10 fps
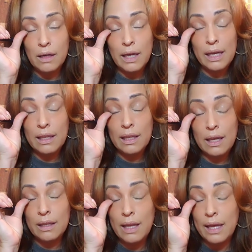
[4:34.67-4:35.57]

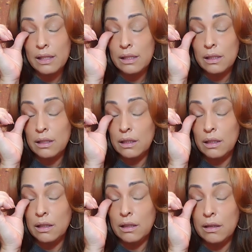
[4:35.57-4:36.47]
anything that's
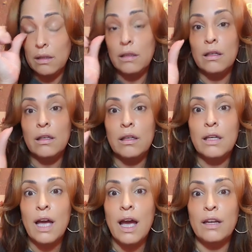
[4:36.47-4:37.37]

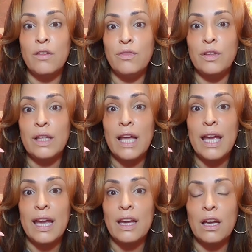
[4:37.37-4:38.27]
kind of
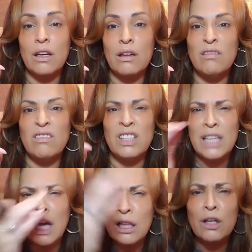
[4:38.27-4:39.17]
like
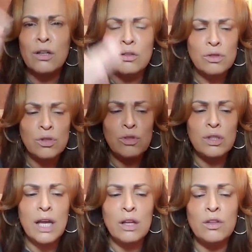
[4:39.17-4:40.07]
yellow, too yellow,